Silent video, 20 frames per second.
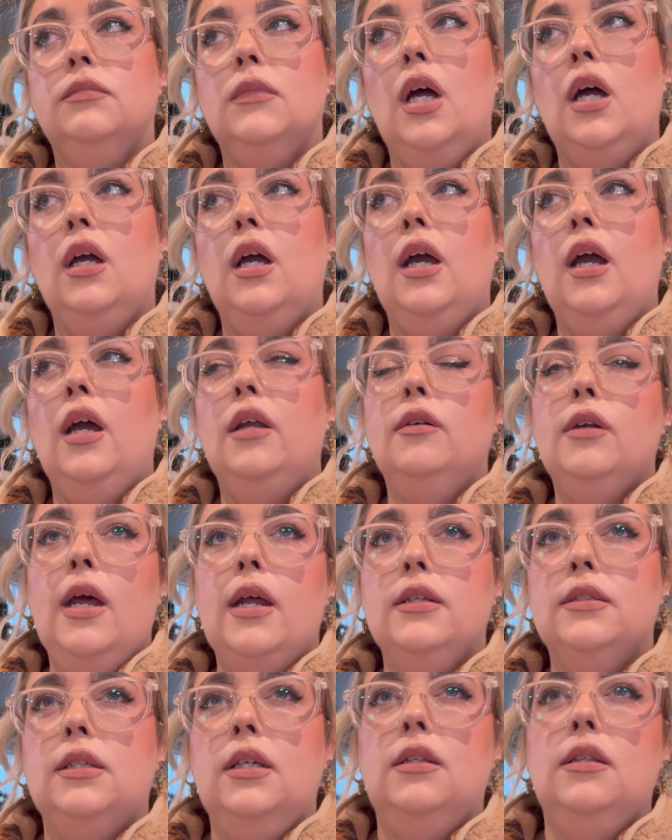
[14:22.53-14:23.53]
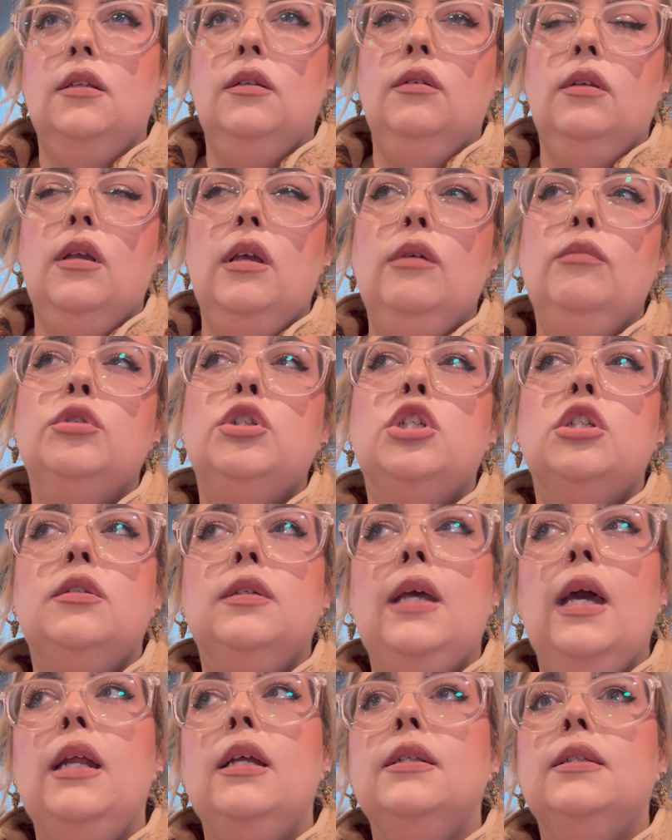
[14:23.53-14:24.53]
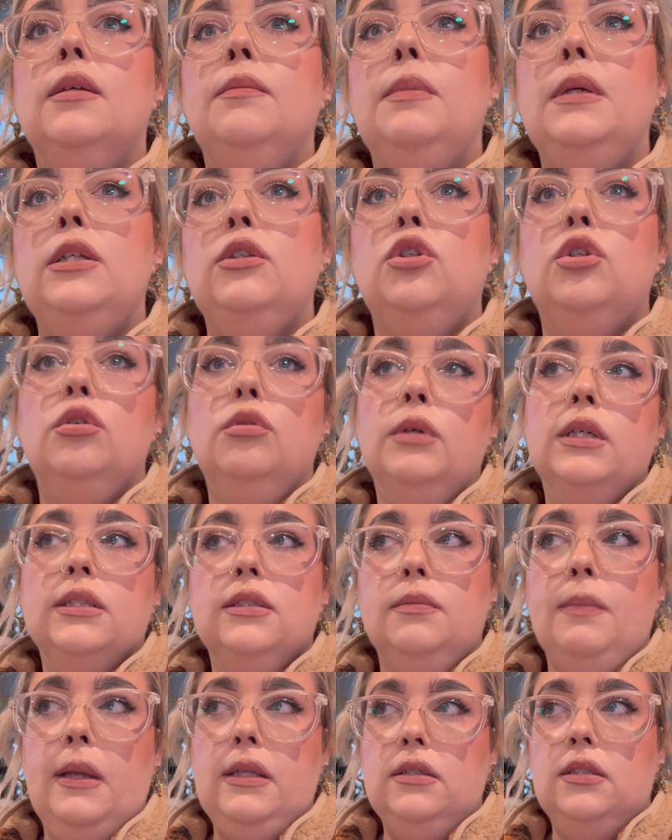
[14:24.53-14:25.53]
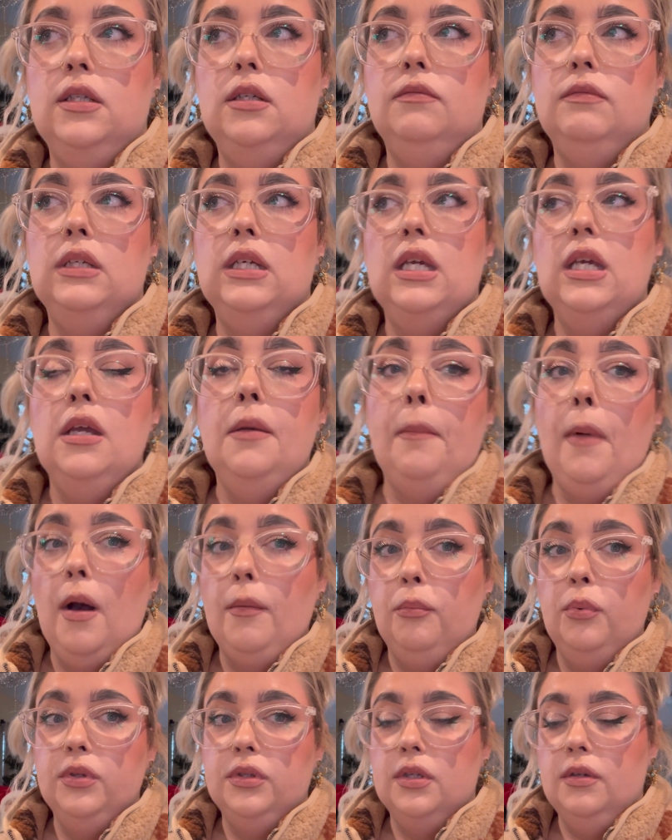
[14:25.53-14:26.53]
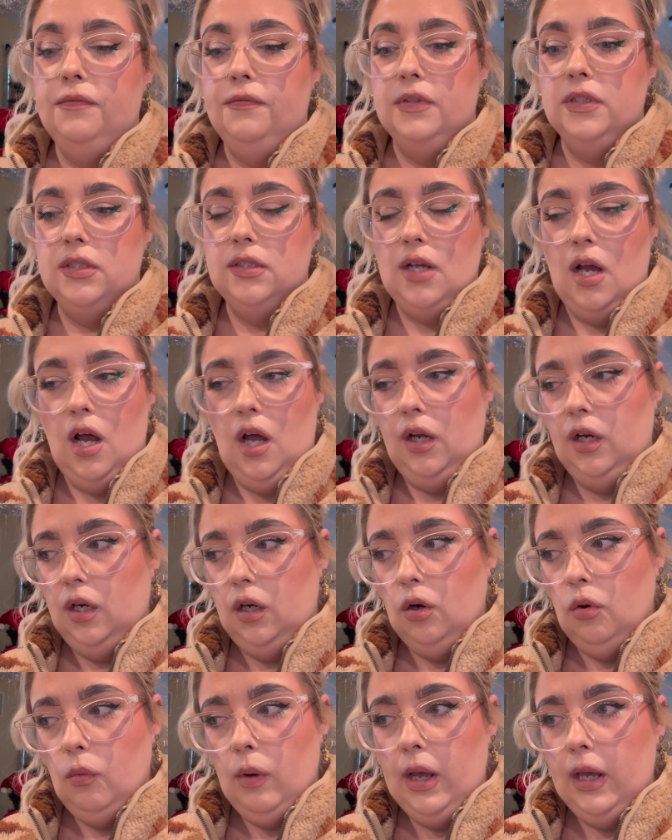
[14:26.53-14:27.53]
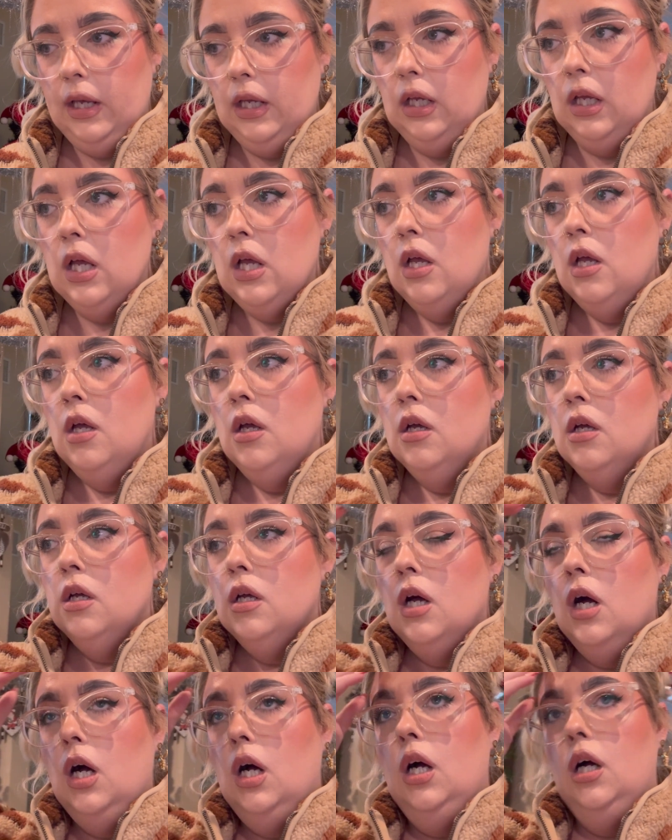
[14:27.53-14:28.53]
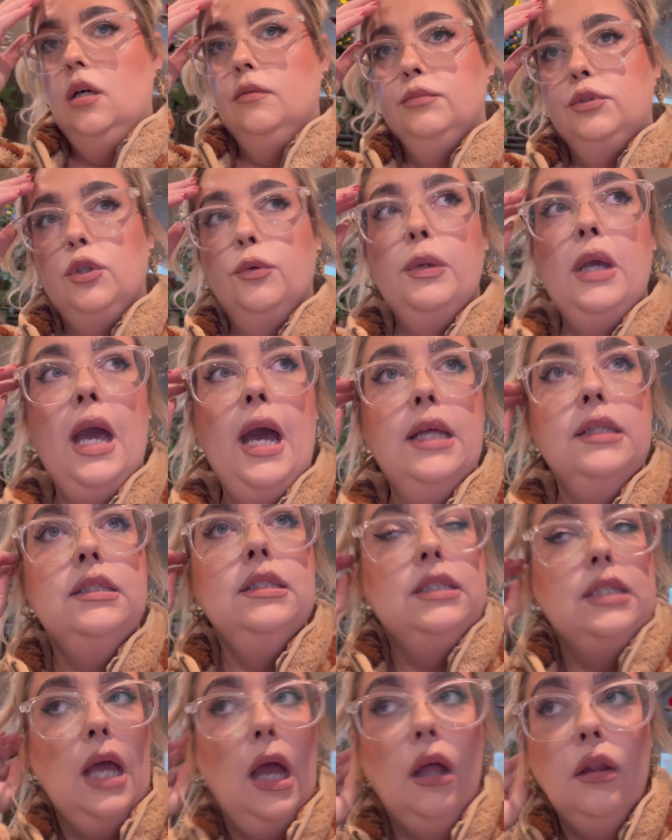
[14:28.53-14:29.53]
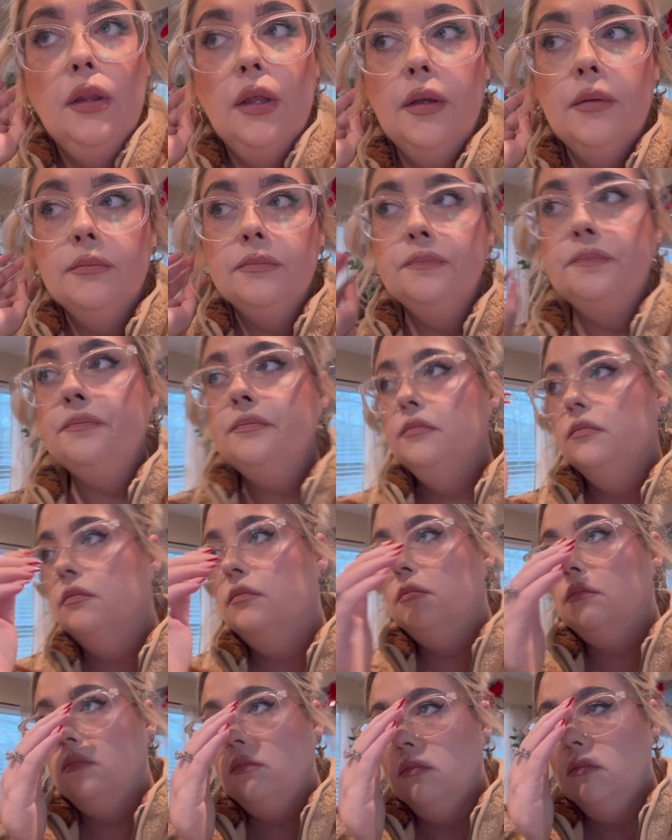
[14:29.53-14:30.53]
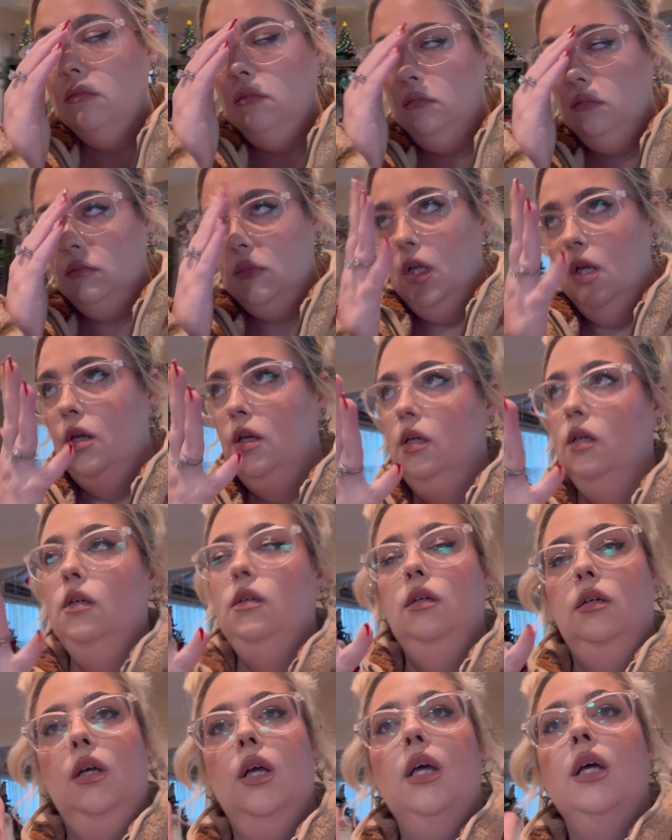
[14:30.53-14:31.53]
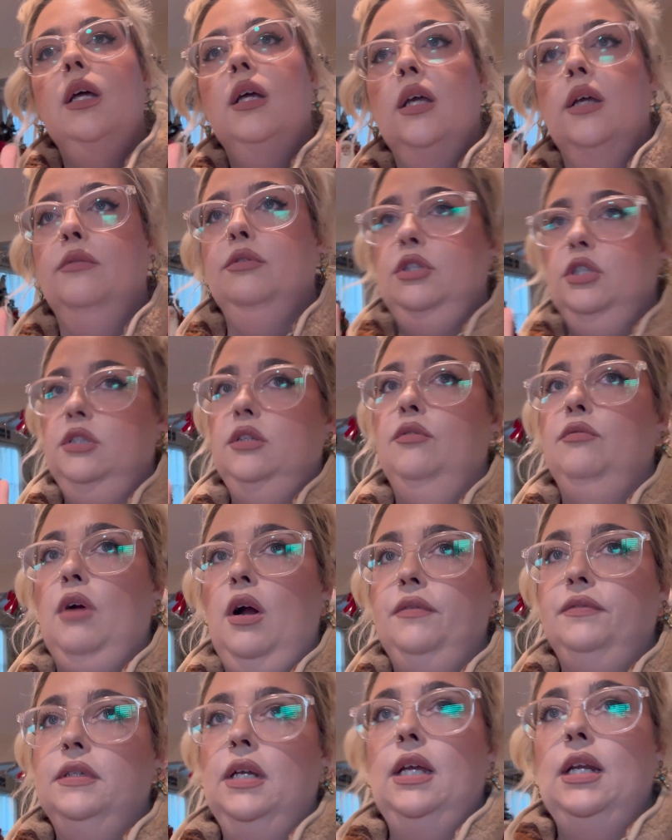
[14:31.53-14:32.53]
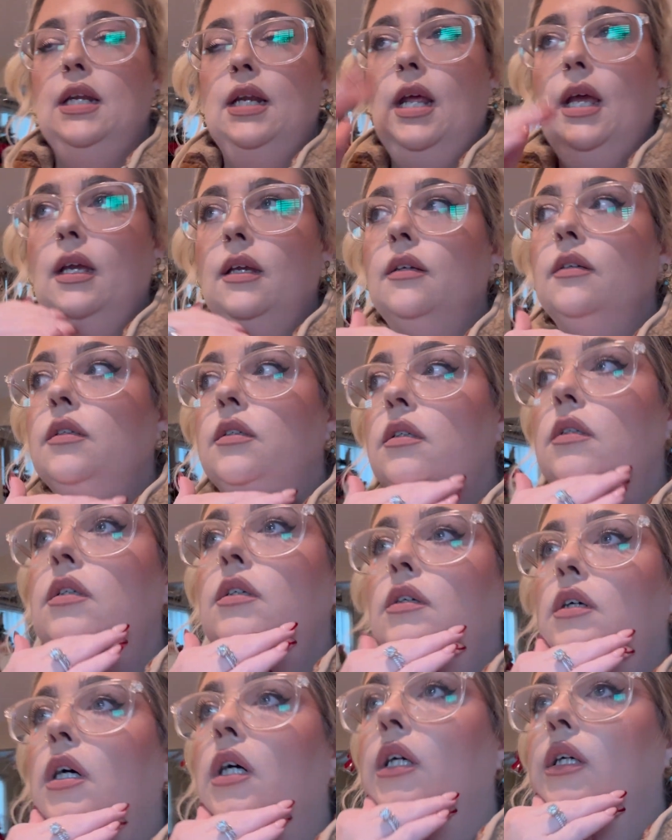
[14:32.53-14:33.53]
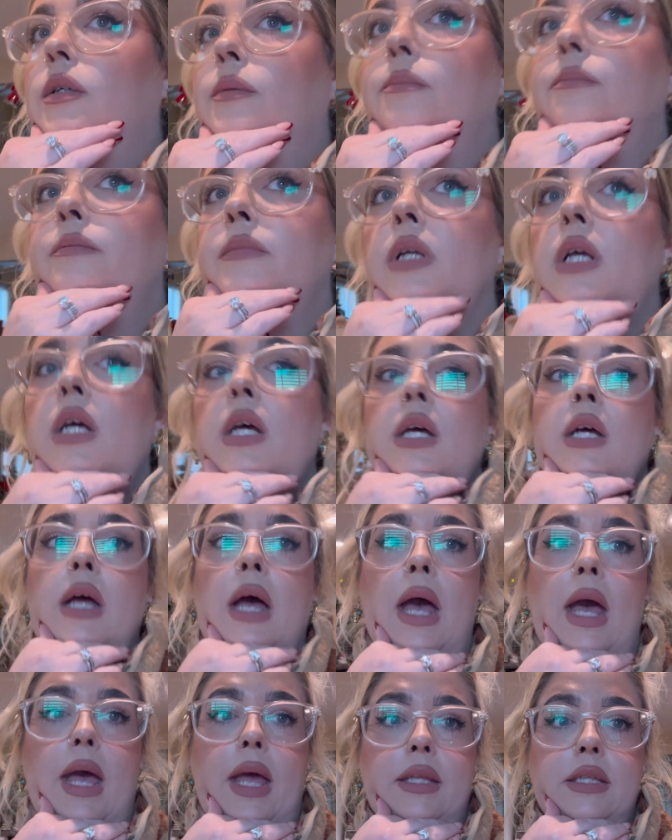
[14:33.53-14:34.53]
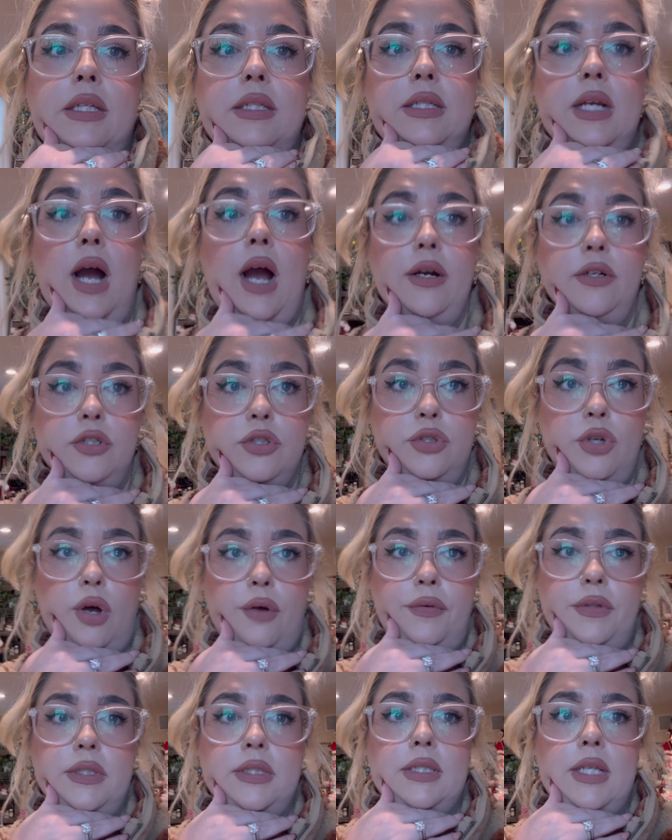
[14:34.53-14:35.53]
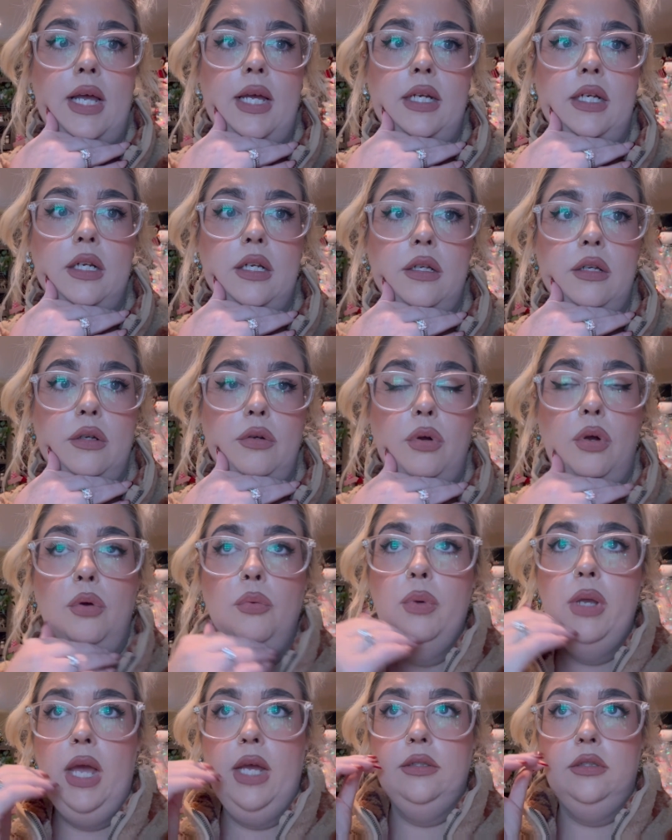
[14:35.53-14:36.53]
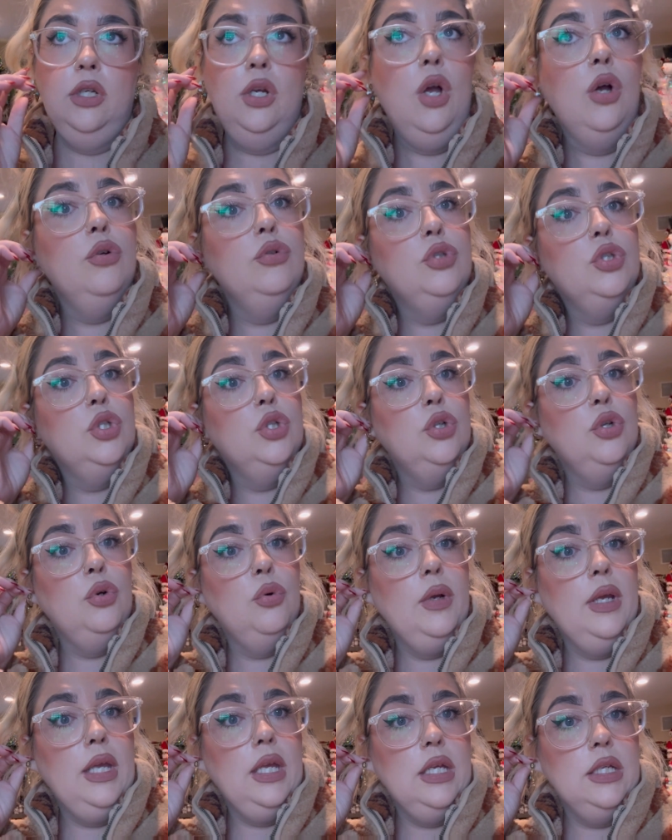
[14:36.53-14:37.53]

I don't know how to say that. It was just getting to be too expensive to keep up with the facade in a way. So we had to tell him. It was just a rough day today. And the doctor's office that we had to go to